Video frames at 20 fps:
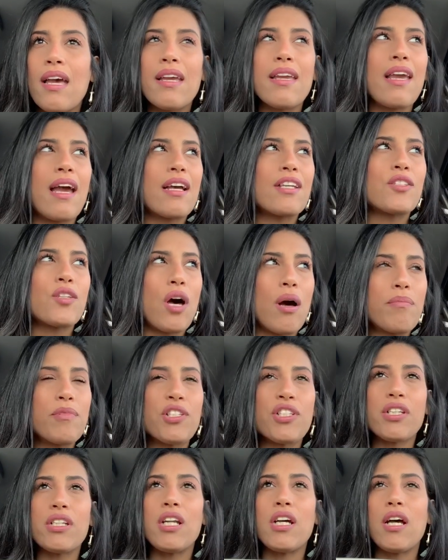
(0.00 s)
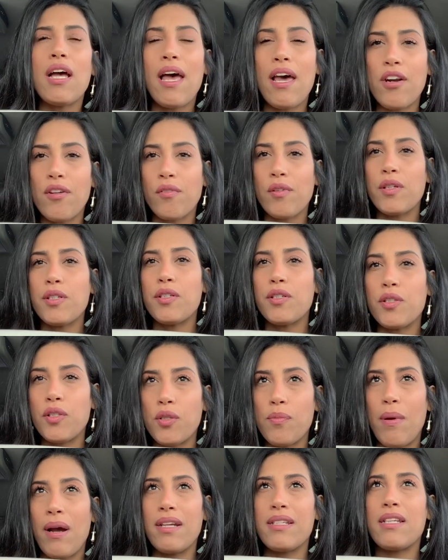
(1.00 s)
yeah, so I'm just gonna head over
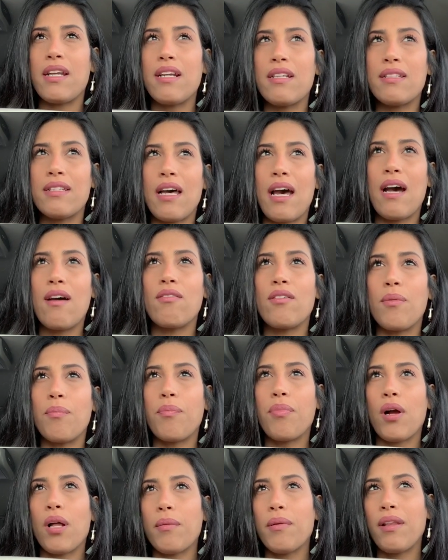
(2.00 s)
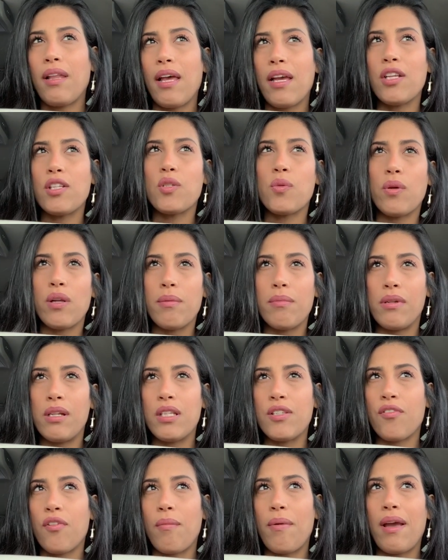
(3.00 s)
to my side of town, probably like 20
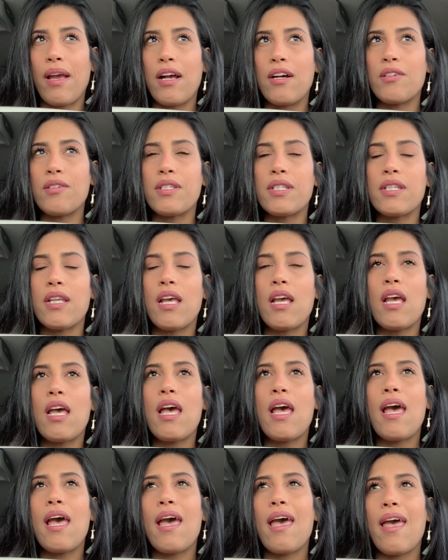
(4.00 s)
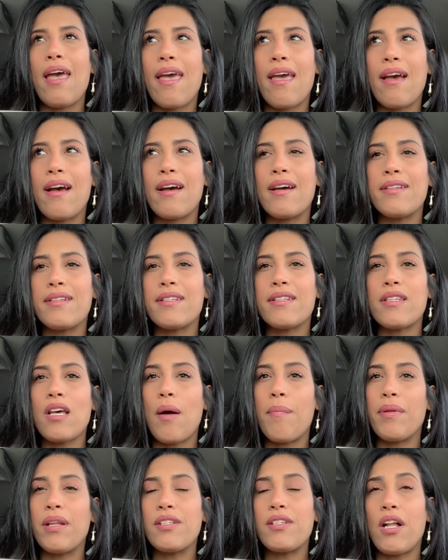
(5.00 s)
minutes from my house, and
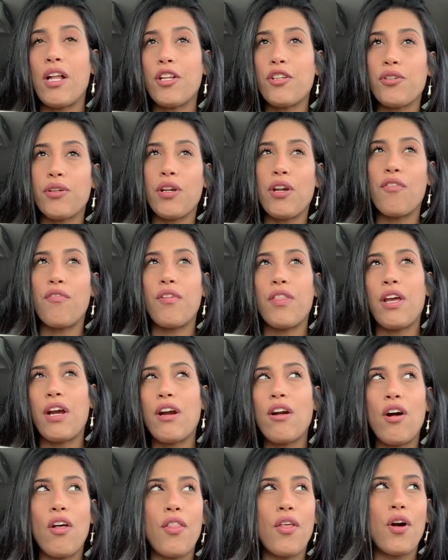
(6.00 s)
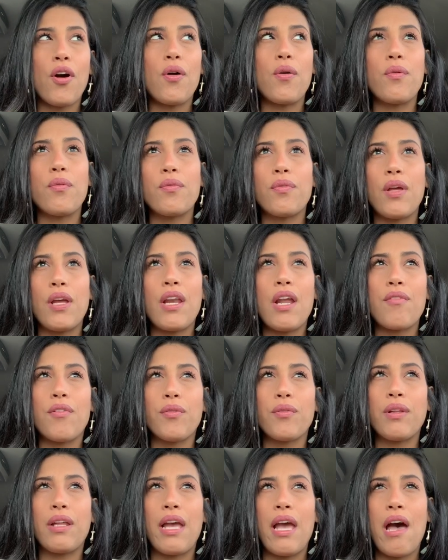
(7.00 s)
stop at a Dollar Tree over there. Although they never
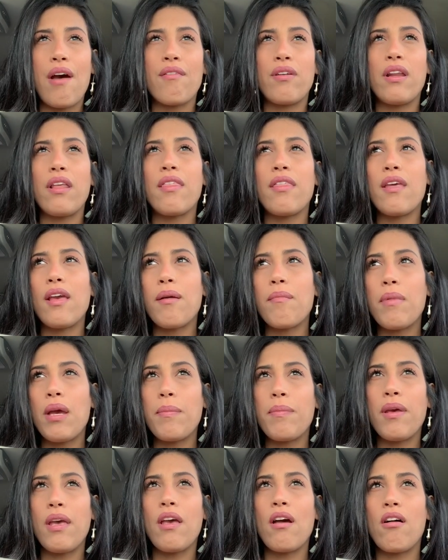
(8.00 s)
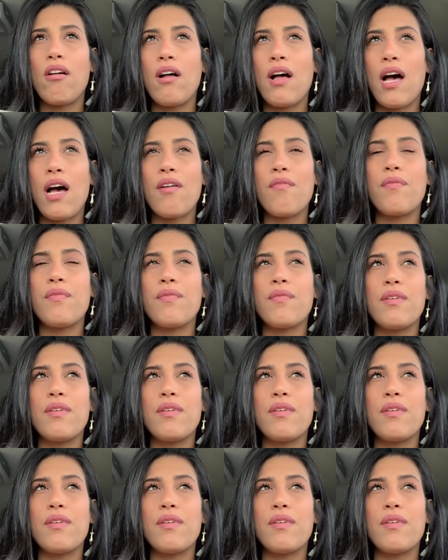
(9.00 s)
really have anything, maybe I'll have